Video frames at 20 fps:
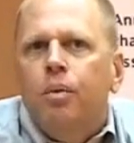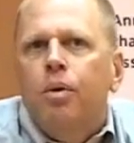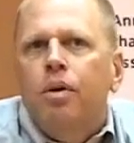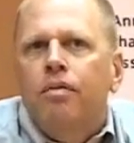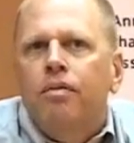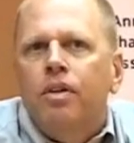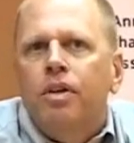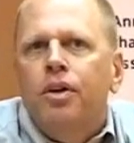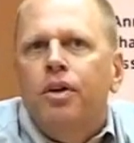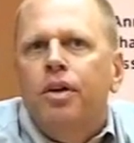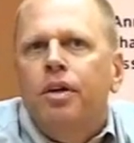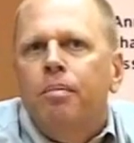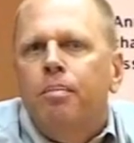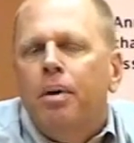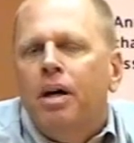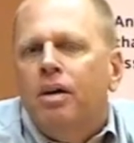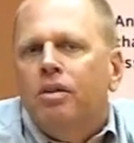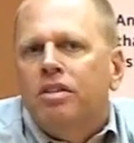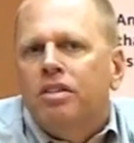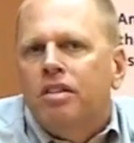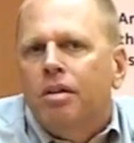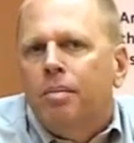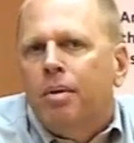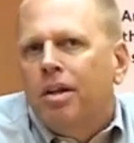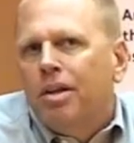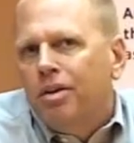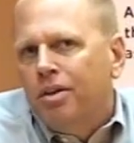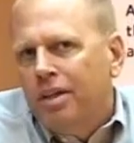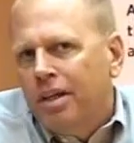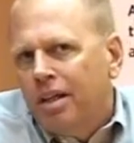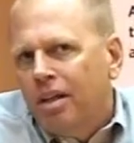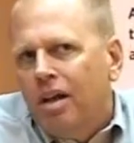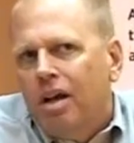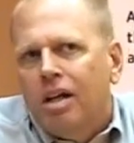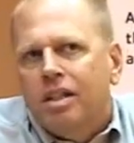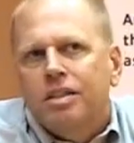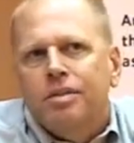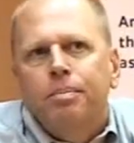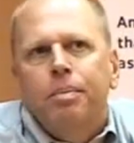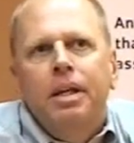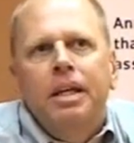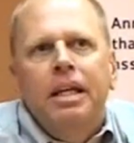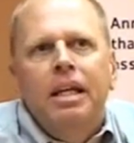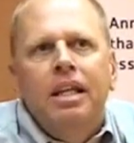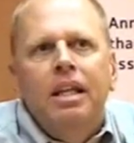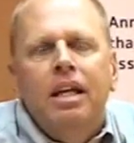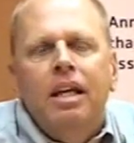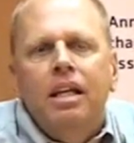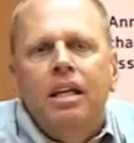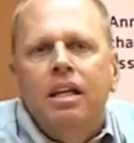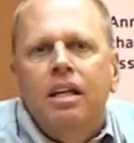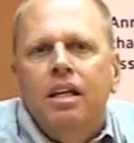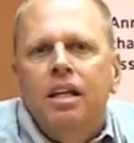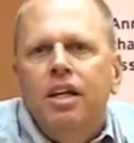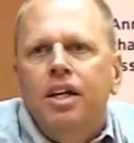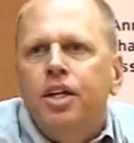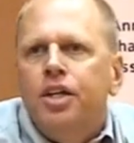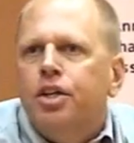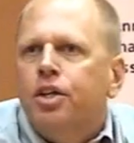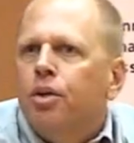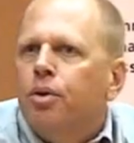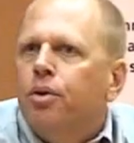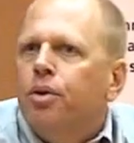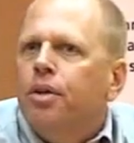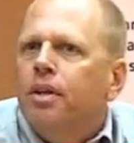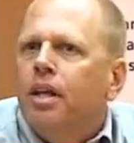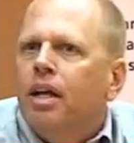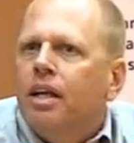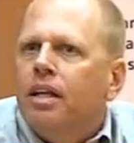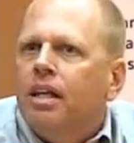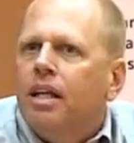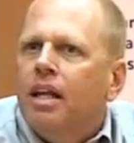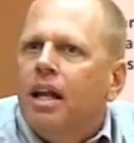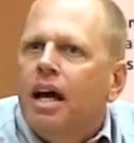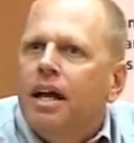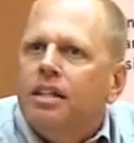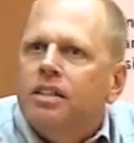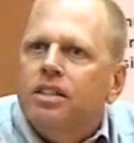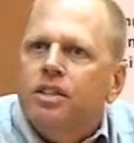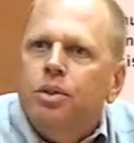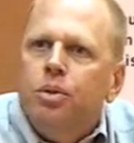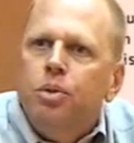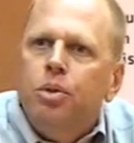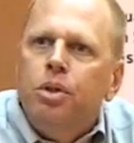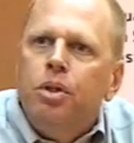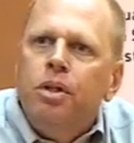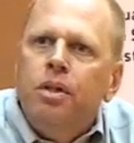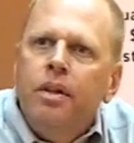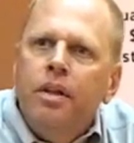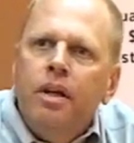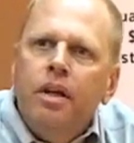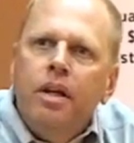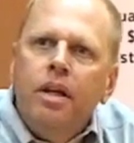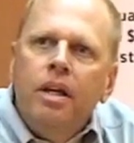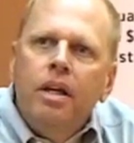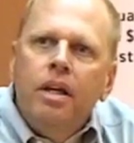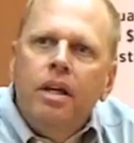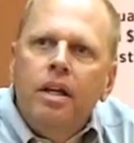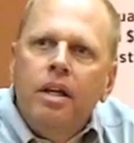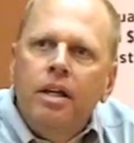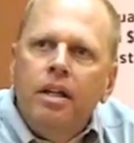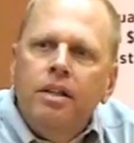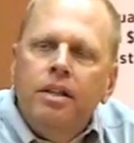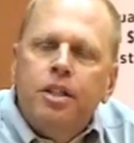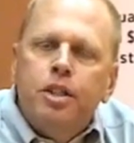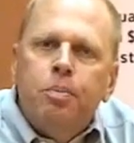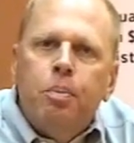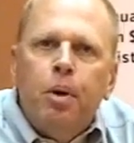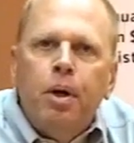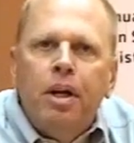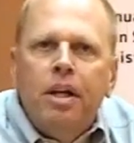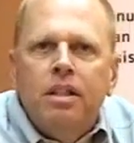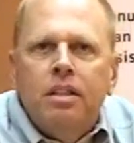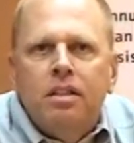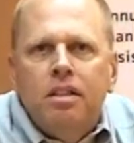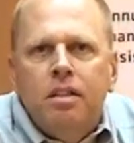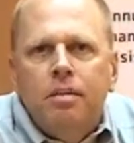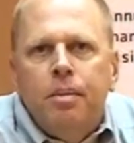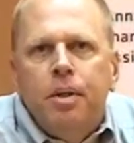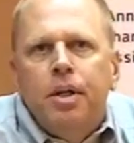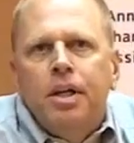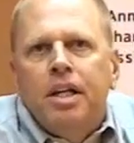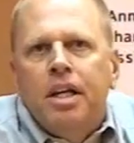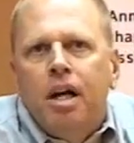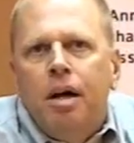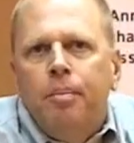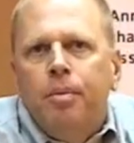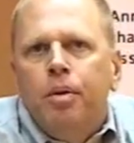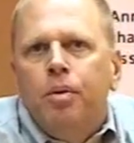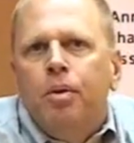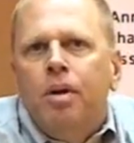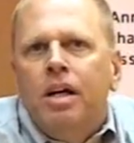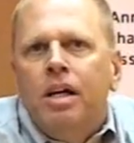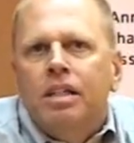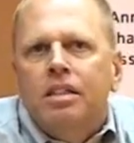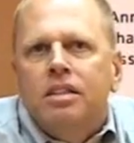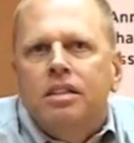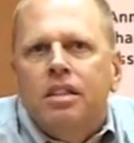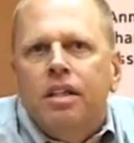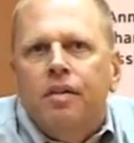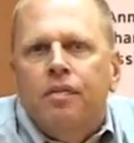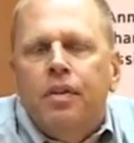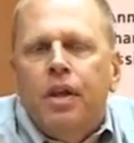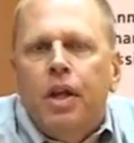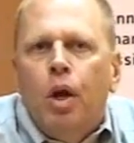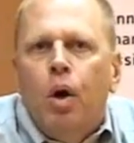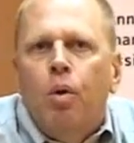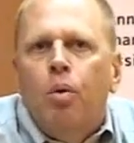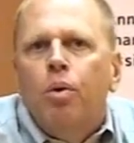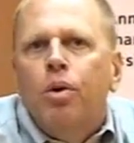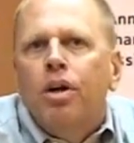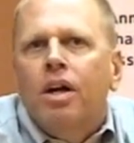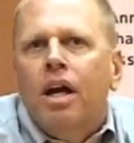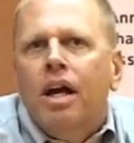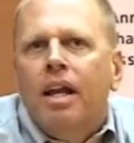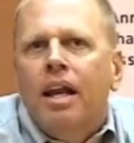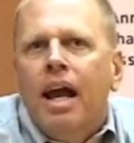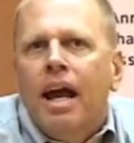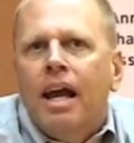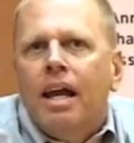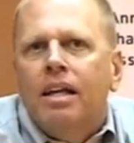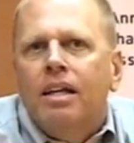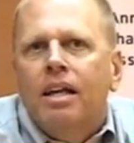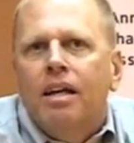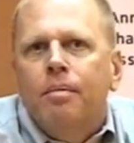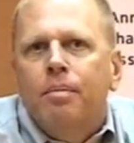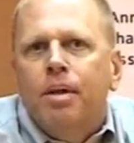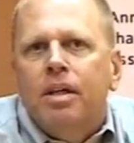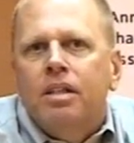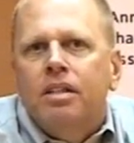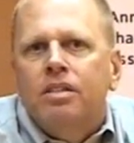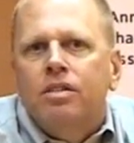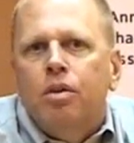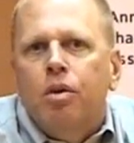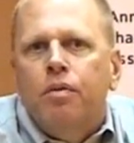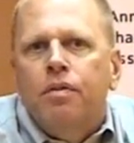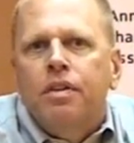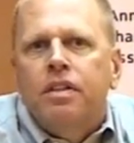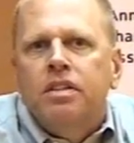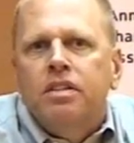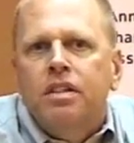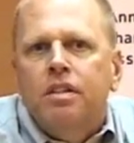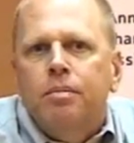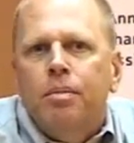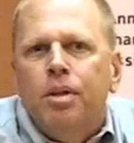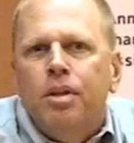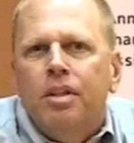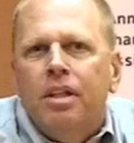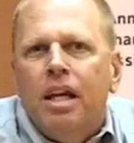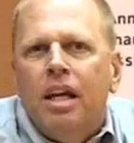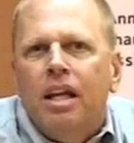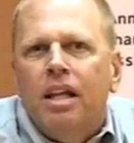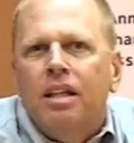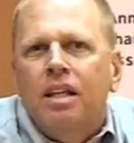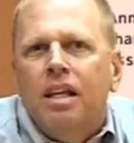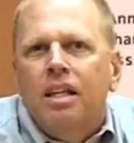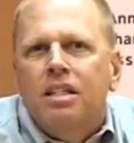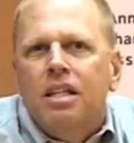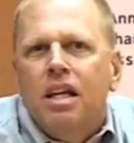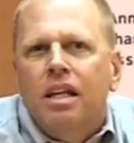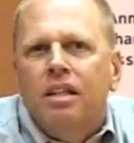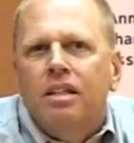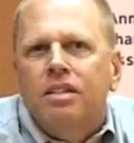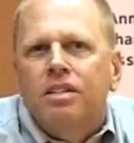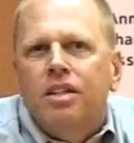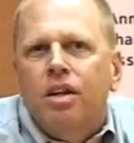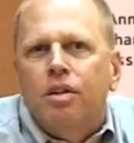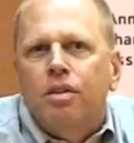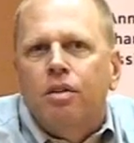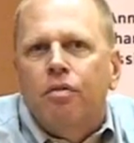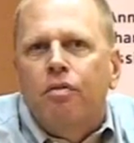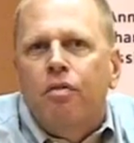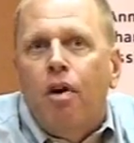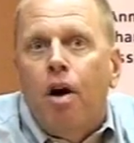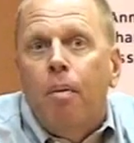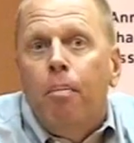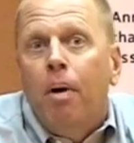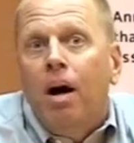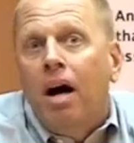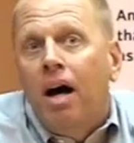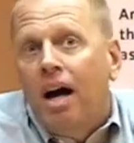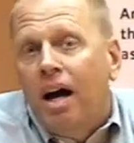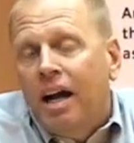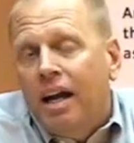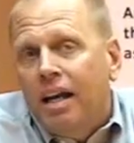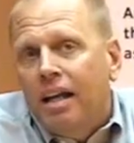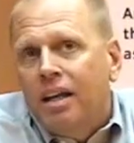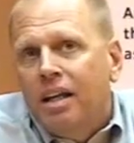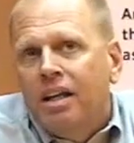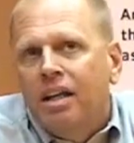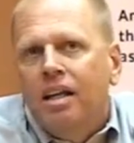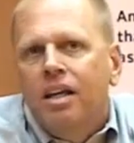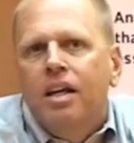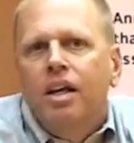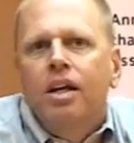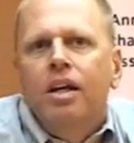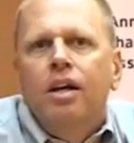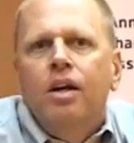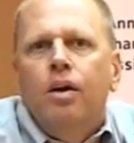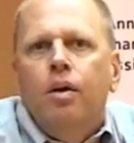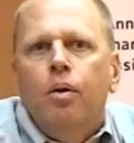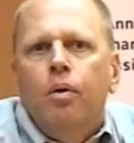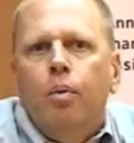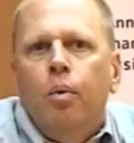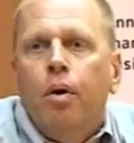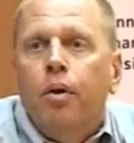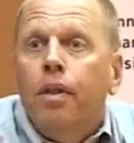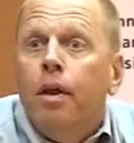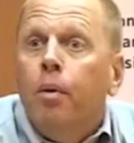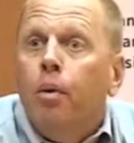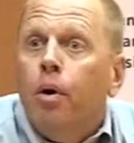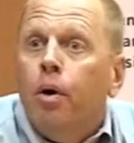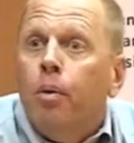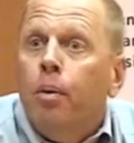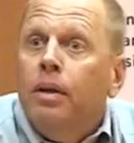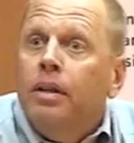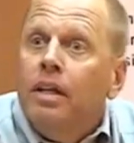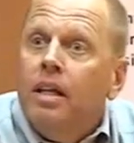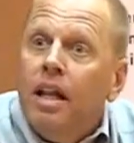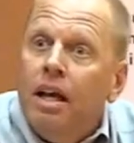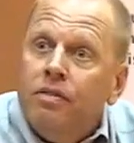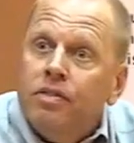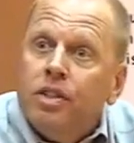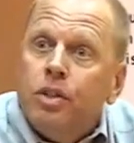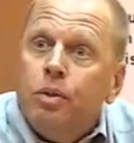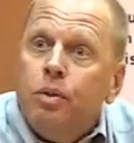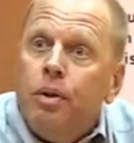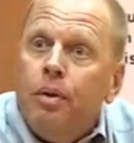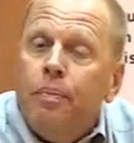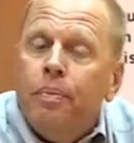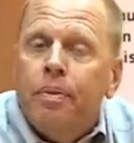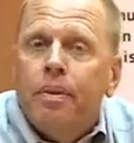we've learned about summer learning loss, meaning that children that get out of school in the spring and summer and come to us, if they don't work on academics over the summer, they, they tend to start to fall behind where they were when they left school.